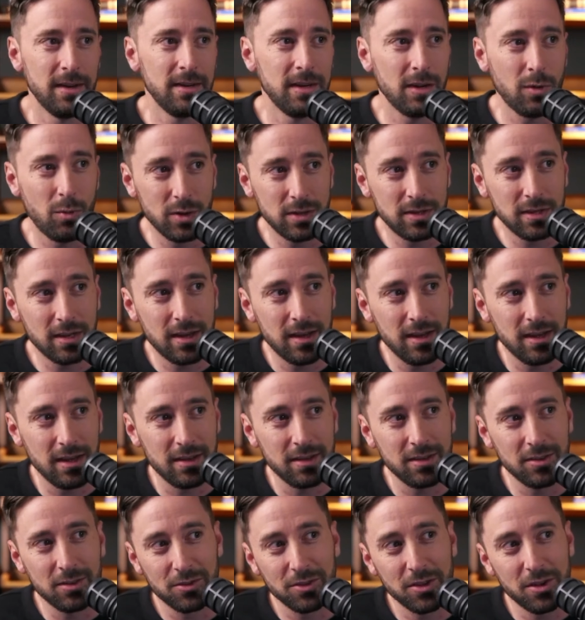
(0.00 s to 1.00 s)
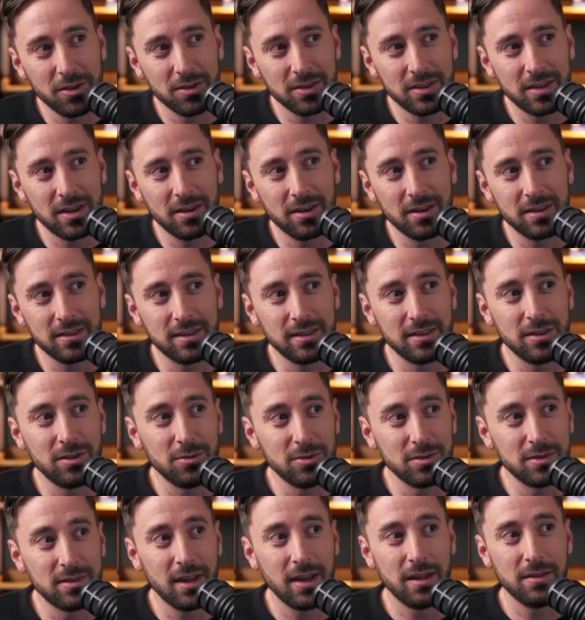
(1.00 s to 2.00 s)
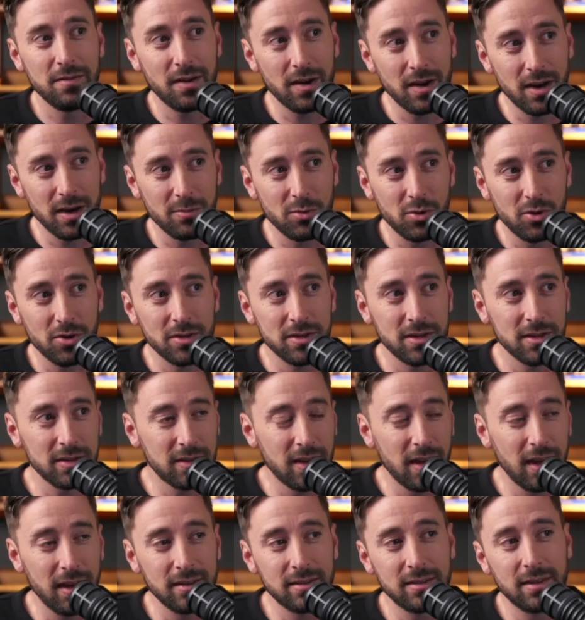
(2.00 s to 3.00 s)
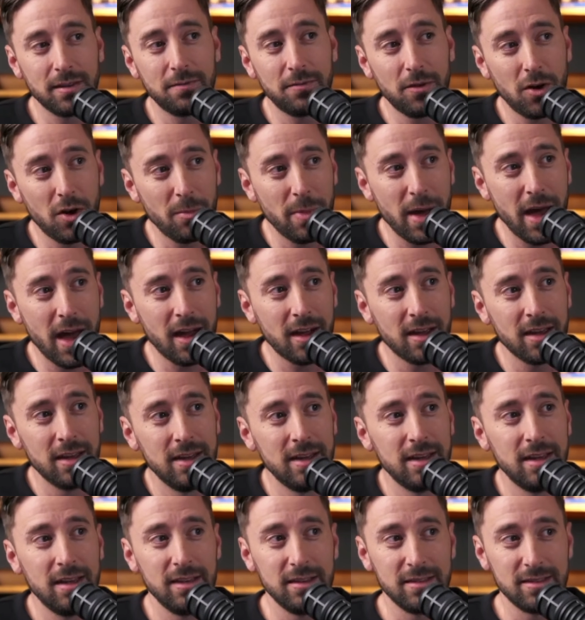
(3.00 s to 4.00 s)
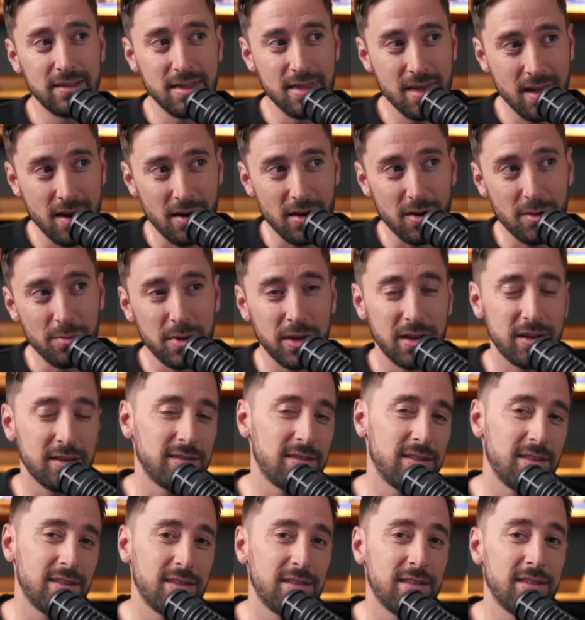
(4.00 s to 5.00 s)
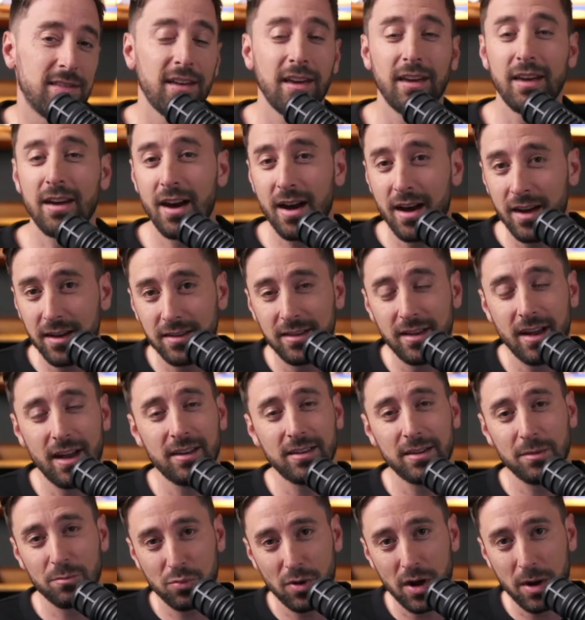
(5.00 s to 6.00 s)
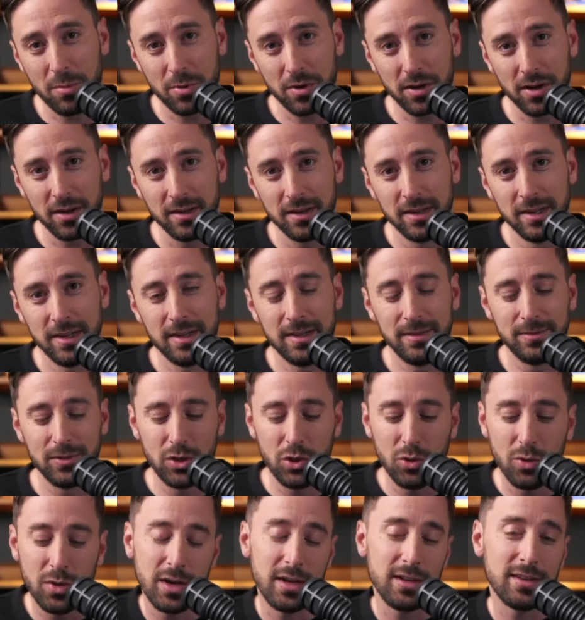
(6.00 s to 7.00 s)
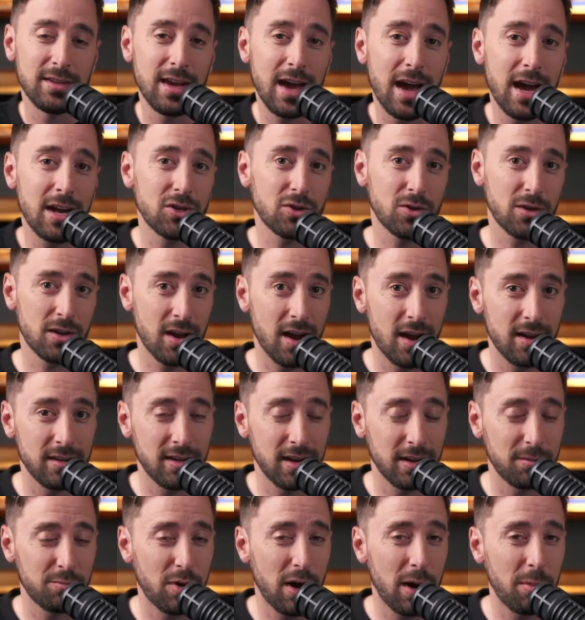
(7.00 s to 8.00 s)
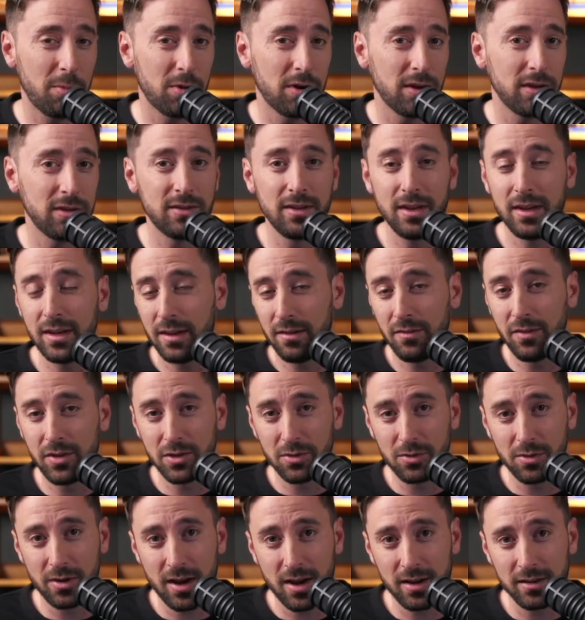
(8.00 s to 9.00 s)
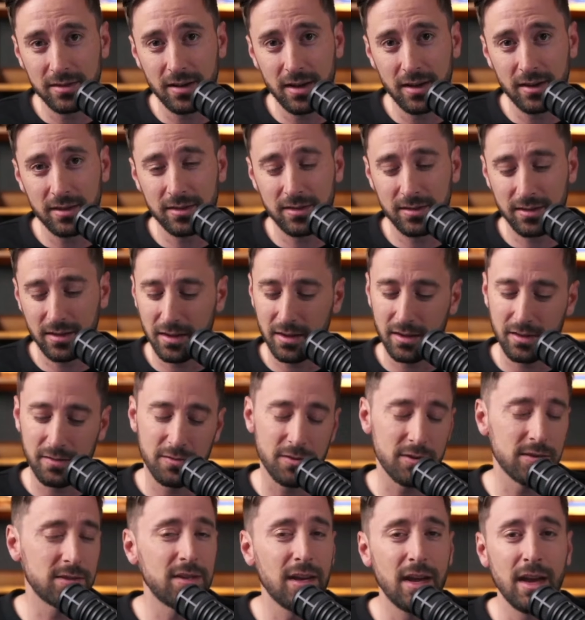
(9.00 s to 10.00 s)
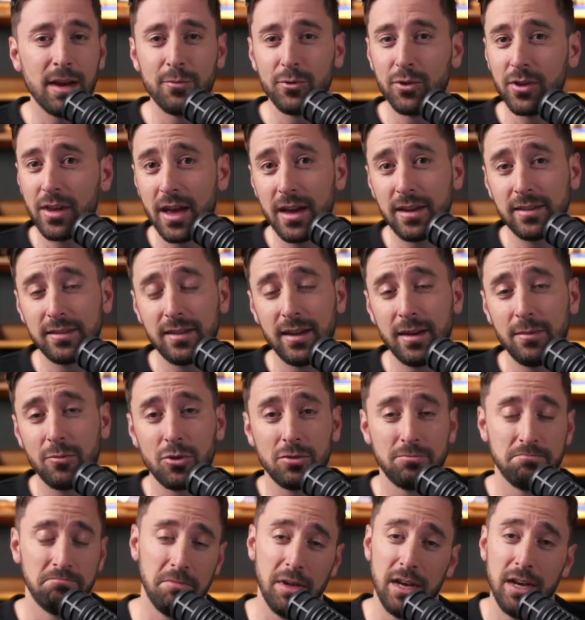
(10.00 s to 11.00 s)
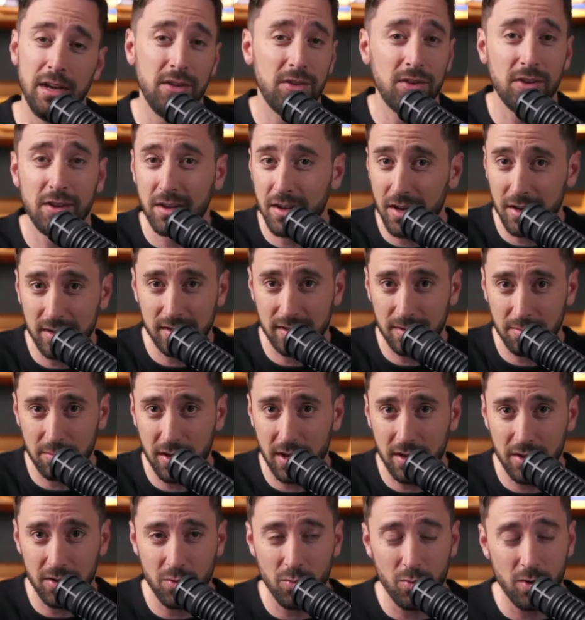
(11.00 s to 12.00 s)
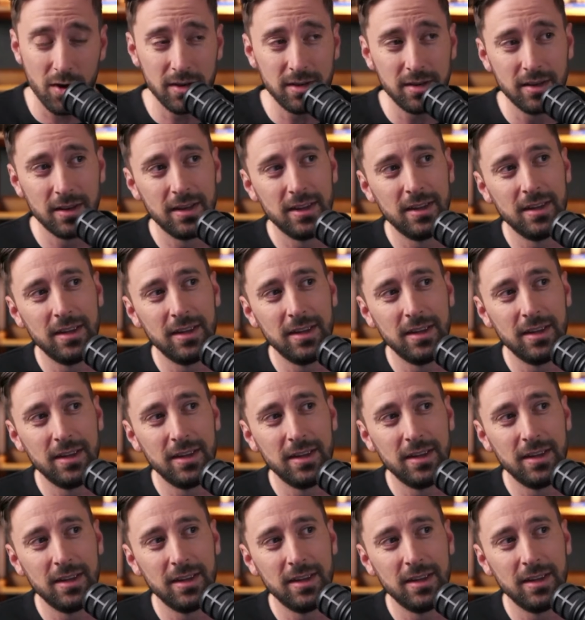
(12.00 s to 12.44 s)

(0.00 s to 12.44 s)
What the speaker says: Now, once again, you'll notice here it's used a variable. In this case, the fallback is there because this is a contact property. So you can attach contact properties to individual contacts like first name or last name or anything custom that you want.